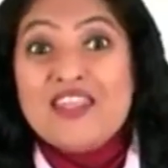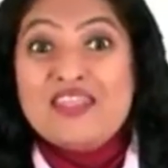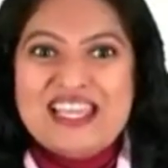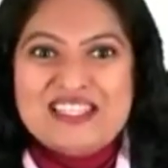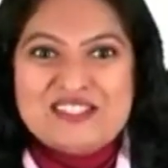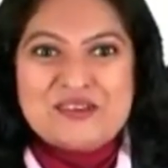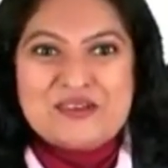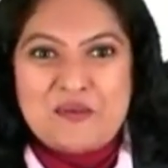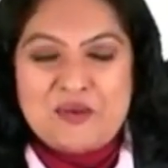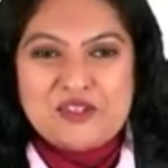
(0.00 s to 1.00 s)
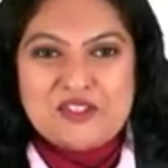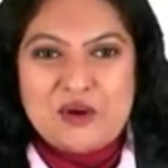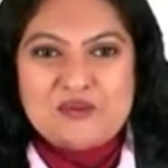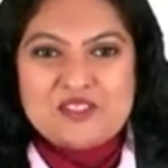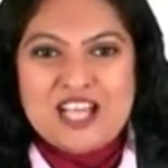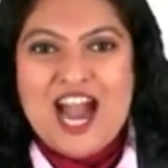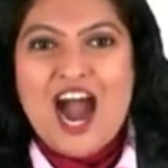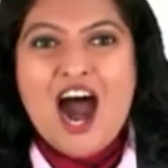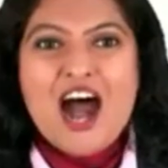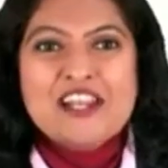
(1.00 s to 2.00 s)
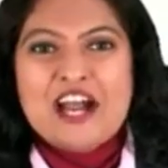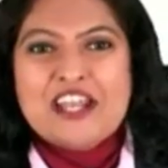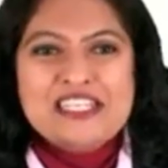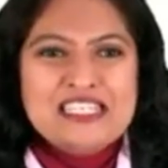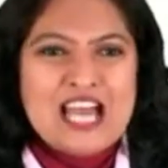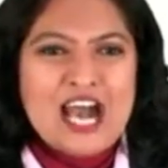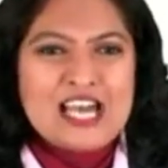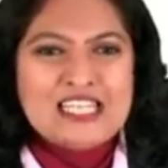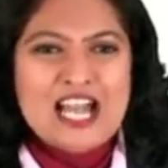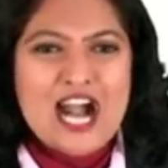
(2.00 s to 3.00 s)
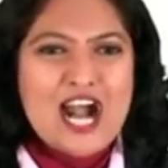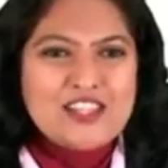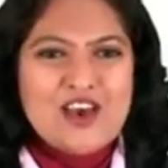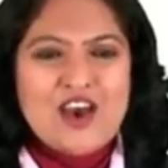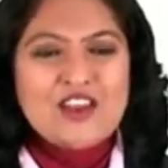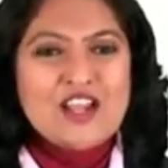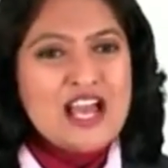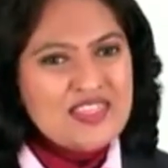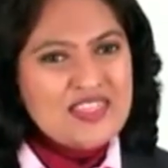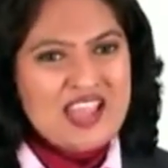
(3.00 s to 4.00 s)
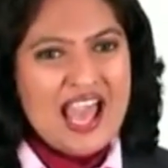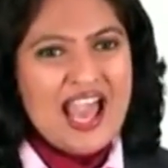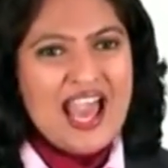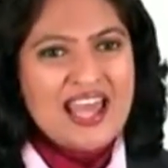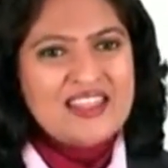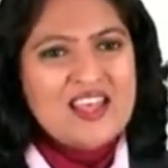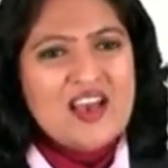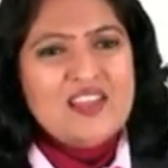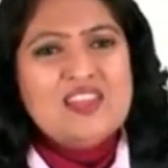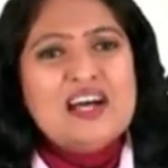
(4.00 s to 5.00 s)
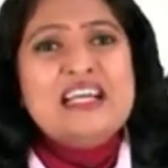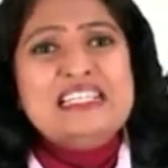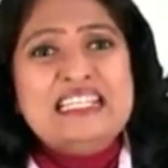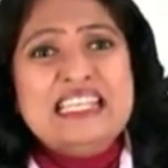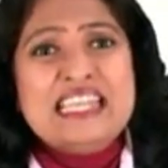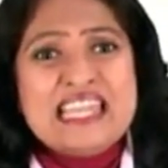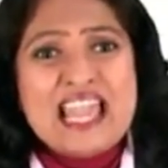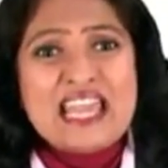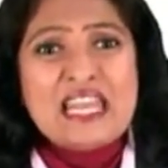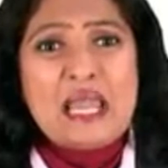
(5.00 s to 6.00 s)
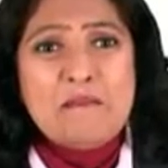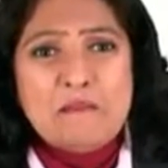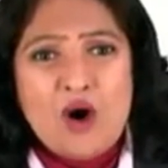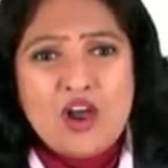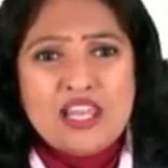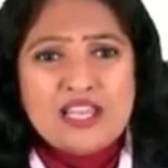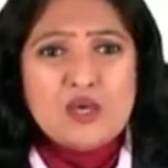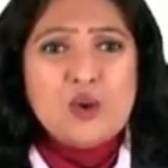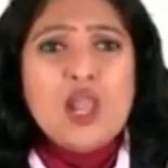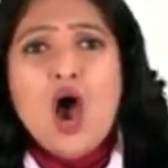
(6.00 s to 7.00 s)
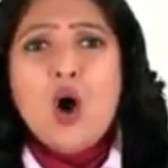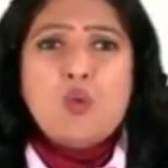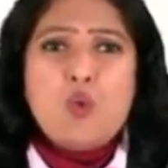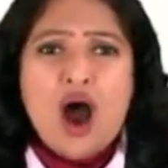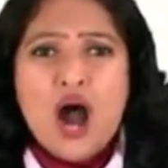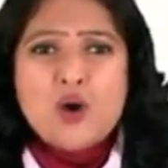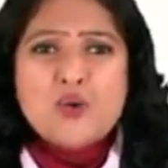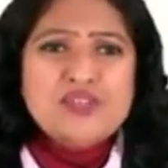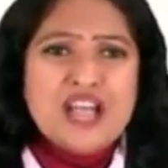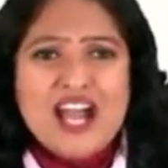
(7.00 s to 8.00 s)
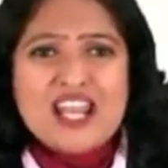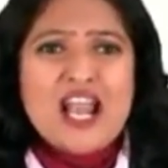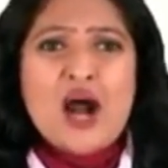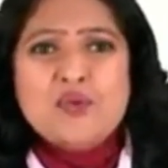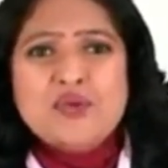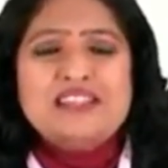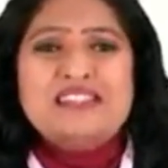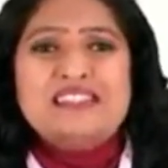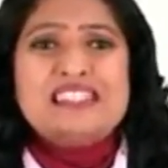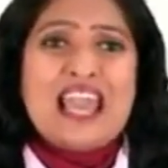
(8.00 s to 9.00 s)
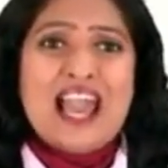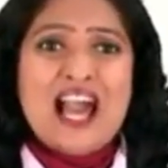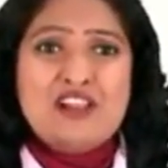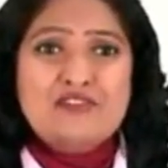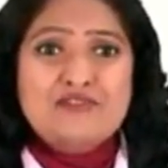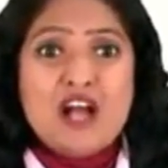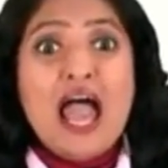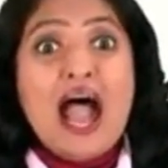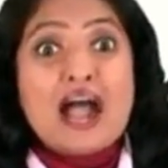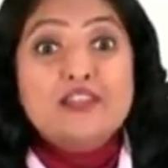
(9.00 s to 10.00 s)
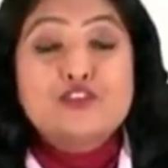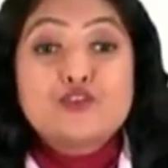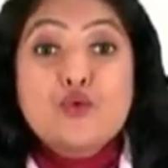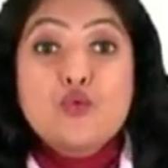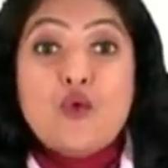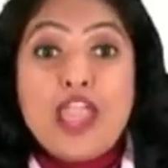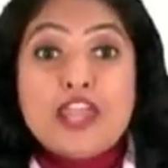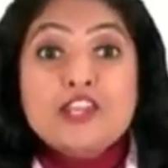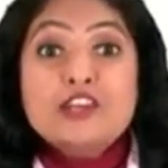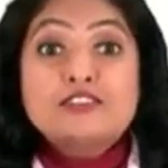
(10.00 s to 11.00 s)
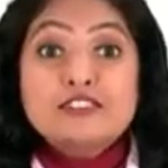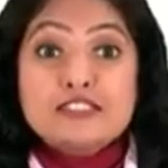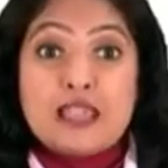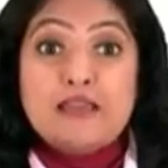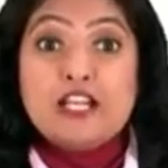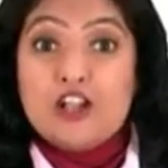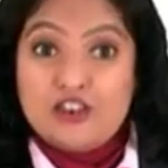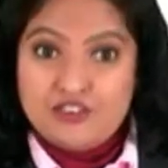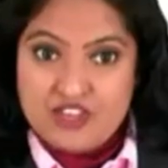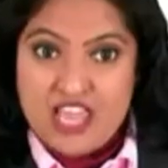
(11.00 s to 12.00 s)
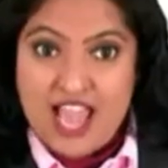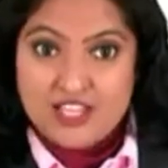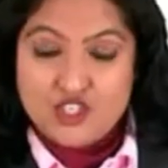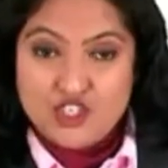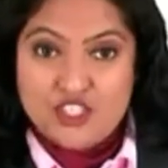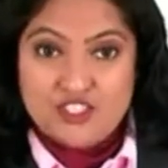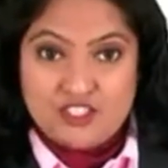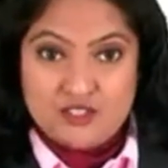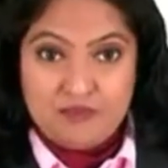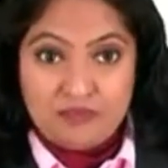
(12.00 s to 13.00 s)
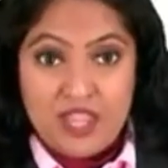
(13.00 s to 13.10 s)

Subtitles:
These chromosomes are none other than the DNA molecule wound around itself, and through various chemical reactions,